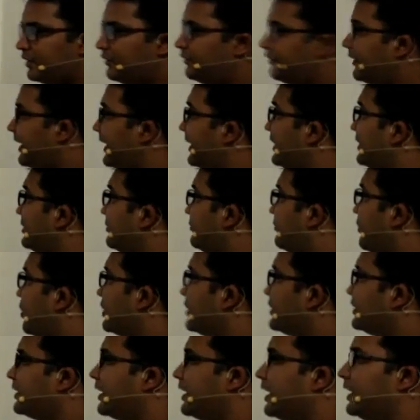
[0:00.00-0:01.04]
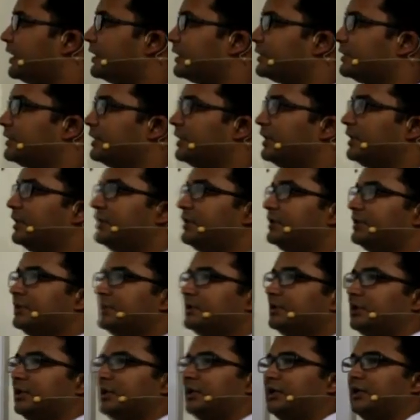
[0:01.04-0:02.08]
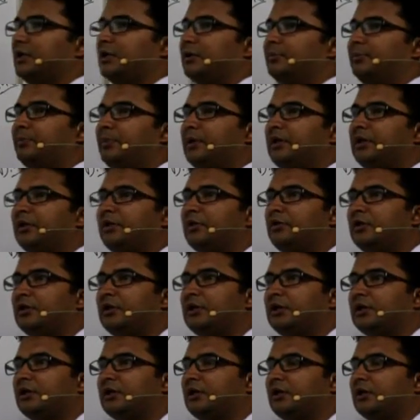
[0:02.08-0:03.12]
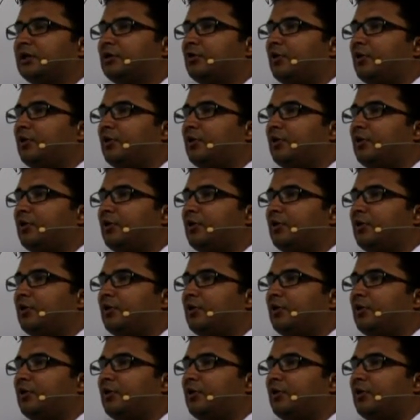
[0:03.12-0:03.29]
find what are the particular